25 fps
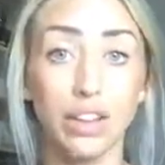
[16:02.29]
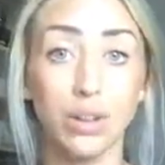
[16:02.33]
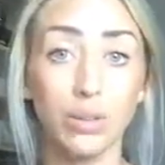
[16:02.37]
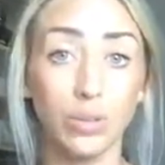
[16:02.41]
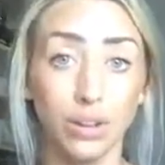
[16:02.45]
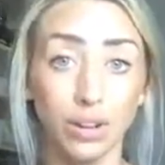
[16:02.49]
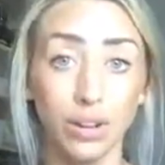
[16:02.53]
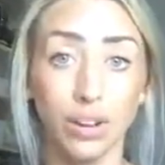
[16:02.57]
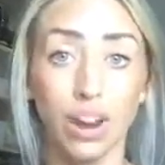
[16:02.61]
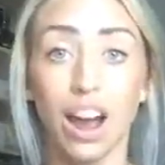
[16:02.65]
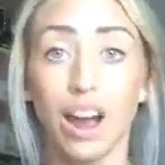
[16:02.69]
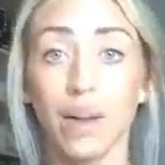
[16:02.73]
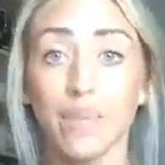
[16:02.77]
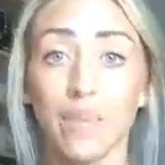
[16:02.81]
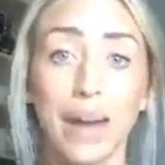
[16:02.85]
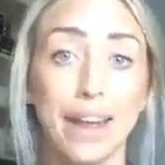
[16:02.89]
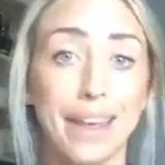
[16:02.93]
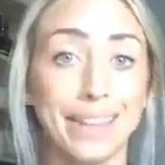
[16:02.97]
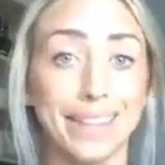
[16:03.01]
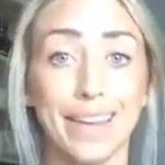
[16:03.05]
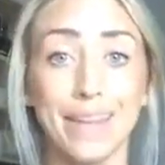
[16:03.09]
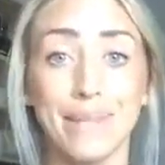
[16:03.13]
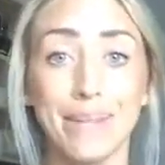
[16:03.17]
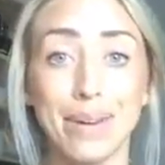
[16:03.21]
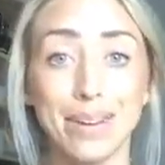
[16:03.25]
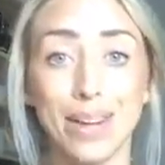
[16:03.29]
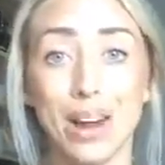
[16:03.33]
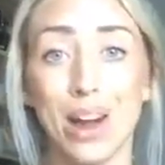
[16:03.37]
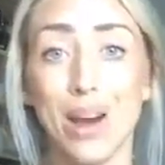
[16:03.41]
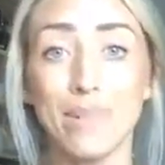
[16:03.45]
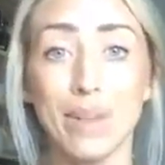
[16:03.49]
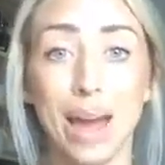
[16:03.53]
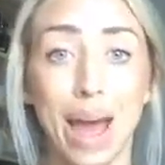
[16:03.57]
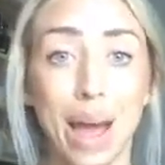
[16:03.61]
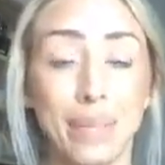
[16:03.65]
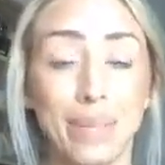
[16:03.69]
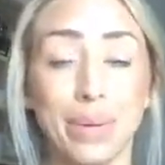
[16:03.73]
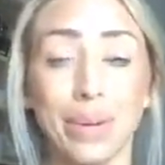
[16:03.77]
You can comment and let me know. I'm
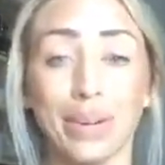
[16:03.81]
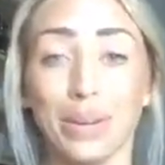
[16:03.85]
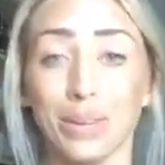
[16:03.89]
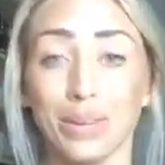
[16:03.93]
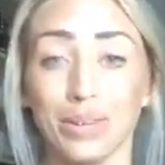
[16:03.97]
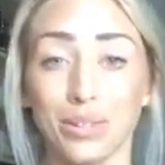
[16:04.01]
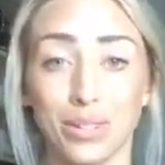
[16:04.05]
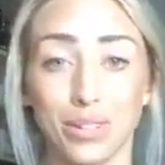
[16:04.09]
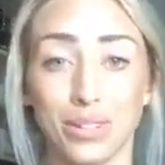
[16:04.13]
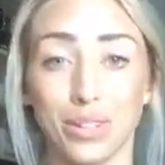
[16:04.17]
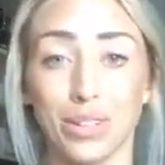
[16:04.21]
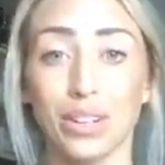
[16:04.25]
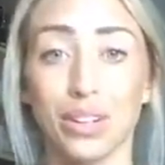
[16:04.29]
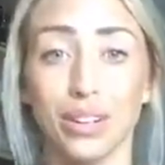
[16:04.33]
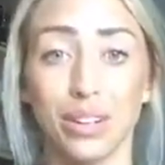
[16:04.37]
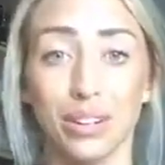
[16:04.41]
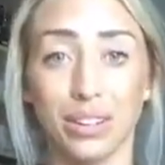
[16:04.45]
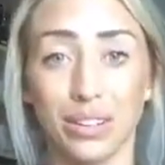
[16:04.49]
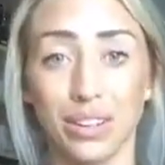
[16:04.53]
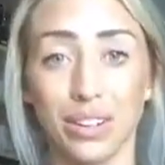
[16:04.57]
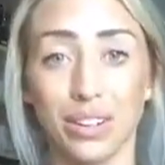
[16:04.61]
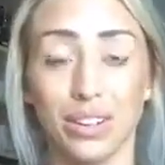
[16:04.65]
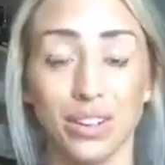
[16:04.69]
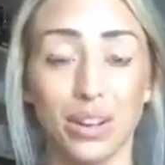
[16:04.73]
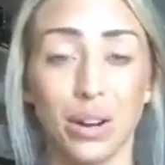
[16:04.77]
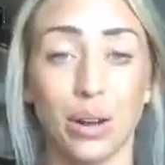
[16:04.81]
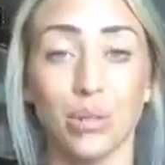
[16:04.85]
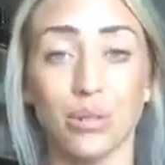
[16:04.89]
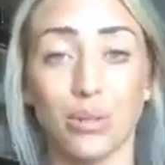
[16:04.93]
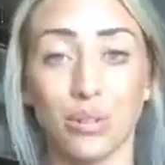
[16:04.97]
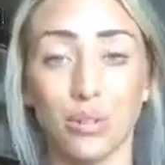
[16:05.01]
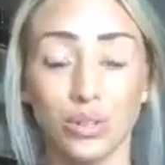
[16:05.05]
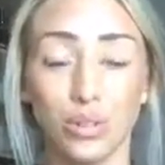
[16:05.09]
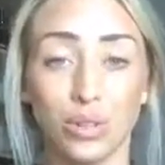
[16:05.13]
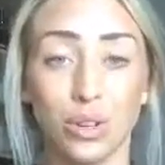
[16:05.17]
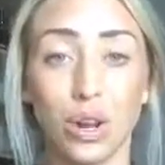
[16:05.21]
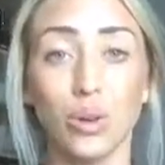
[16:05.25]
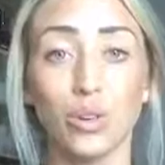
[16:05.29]
happy to
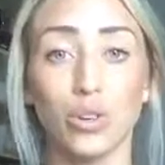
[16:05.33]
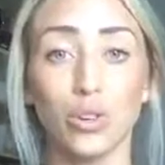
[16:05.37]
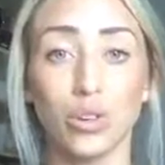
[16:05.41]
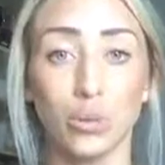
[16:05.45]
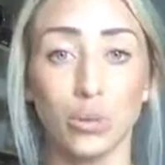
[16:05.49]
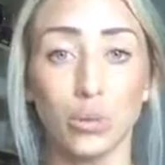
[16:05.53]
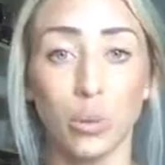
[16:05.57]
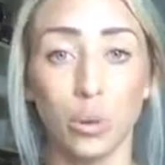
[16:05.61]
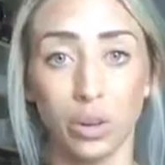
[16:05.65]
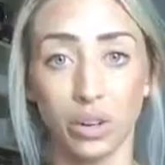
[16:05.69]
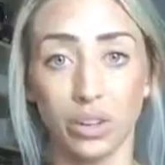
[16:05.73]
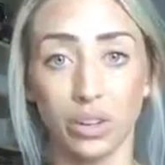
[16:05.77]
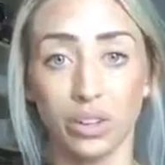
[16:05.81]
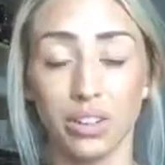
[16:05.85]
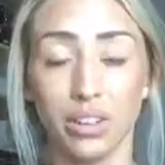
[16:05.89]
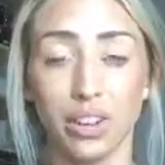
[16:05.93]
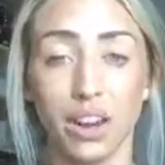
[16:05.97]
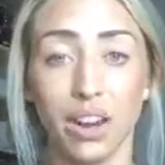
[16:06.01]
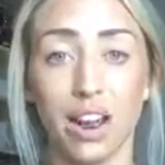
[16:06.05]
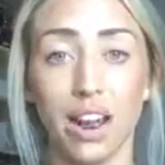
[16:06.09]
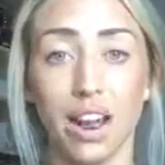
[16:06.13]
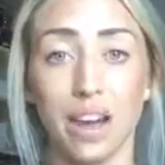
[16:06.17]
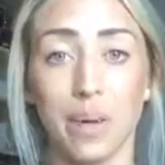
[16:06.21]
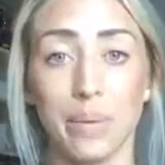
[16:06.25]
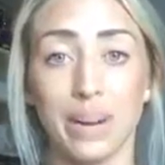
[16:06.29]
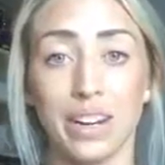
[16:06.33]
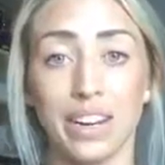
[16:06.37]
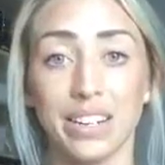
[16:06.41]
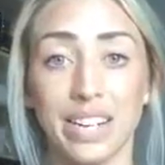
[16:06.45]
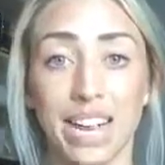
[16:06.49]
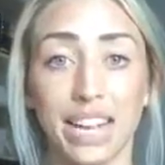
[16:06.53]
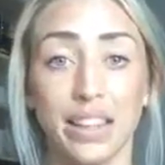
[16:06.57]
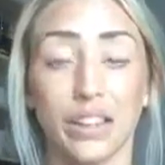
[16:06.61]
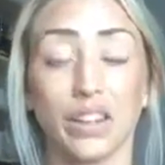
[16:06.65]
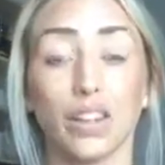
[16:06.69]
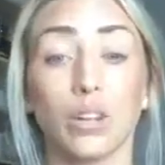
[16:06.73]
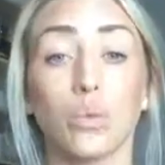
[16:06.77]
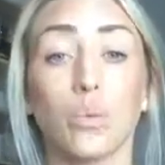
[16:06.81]
coach you more on a
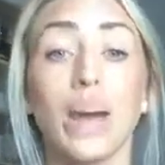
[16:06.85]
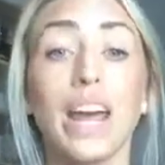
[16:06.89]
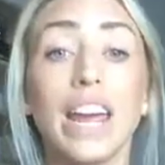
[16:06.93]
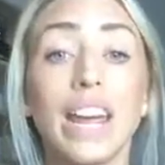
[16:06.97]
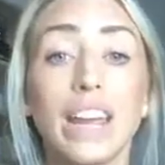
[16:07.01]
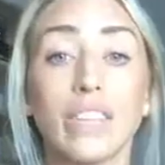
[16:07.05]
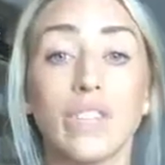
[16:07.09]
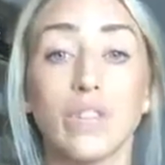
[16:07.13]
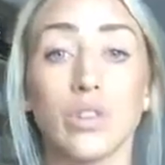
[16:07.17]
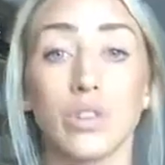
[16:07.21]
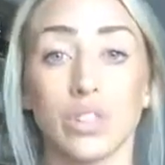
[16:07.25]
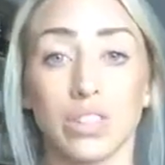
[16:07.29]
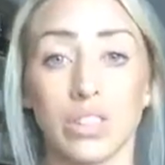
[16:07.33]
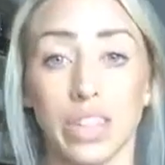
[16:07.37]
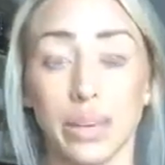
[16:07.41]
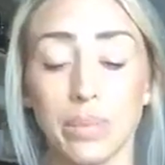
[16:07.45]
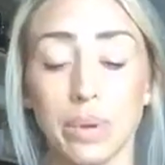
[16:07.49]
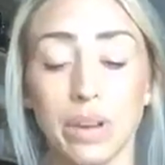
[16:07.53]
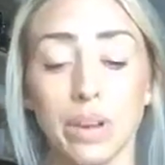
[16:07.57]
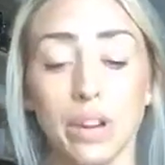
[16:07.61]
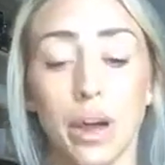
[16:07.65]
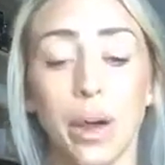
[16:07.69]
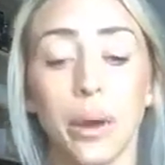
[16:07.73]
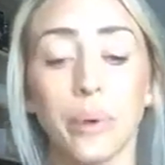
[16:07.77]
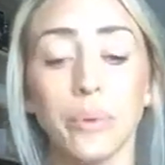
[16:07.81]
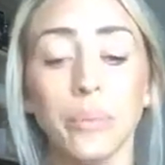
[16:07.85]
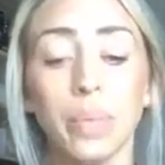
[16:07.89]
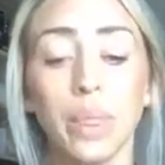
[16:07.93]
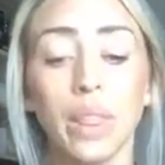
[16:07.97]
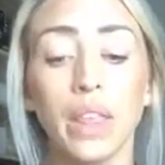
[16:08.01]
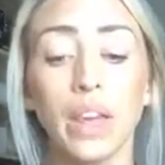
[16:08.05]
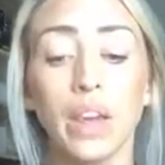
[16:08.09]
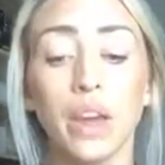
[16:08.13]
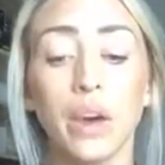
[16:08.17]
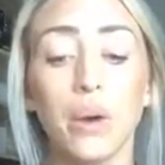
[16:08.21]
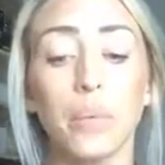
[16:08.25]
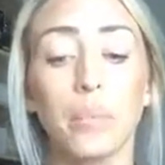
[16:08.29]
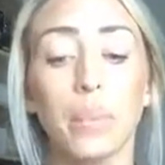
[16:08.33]
tailored way if you just let me know.
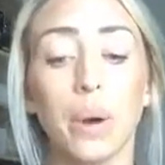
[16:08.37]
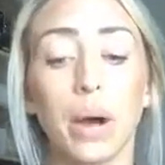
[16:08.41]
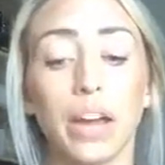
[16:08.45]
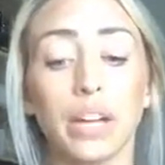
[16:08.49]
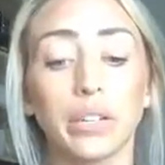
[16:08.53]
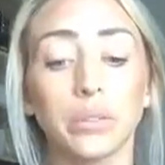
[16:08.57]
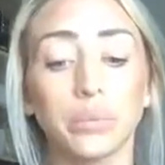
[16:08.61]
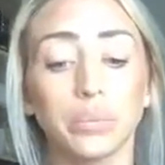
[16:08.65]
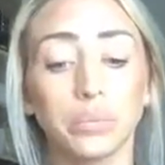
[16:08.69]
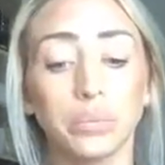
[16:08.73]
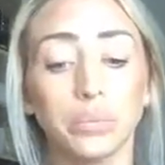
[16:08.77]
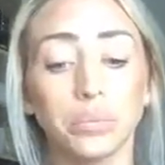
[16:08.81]
But